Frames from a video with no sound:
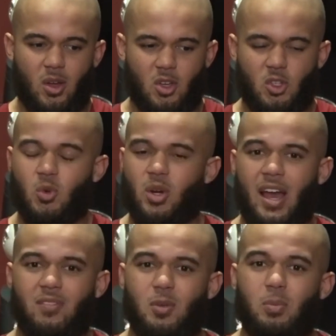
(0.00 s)
you would
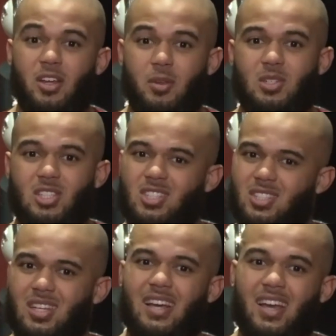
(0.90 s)
have to play the position
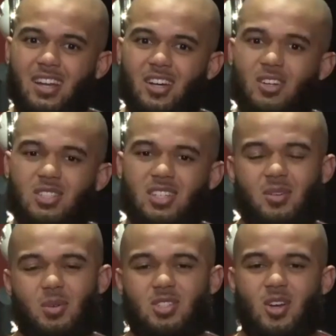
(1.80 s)
to, like, kind of understand
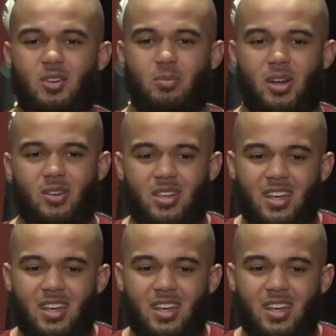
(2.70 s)
what he's talking about.